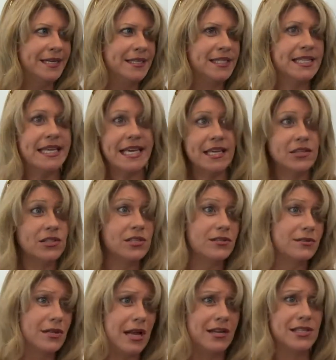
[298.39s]
Singing,
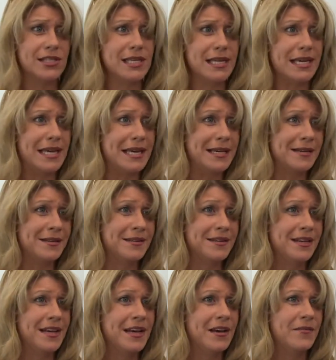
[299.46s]
a lot of singing,
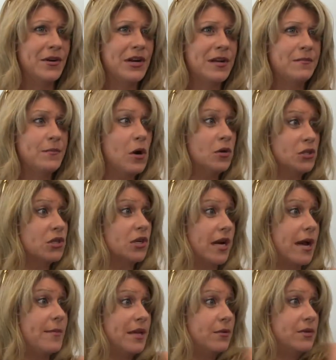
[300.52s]
very
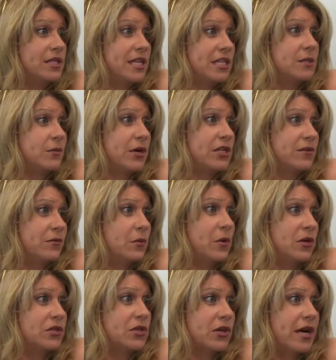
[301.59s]
poltergeist. I mean, it was the inspiration for
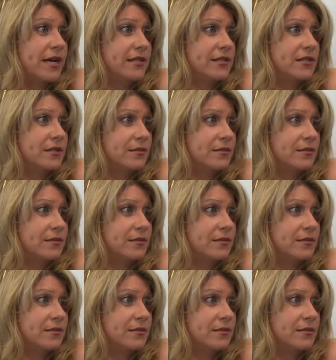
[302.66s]
Poltergeist,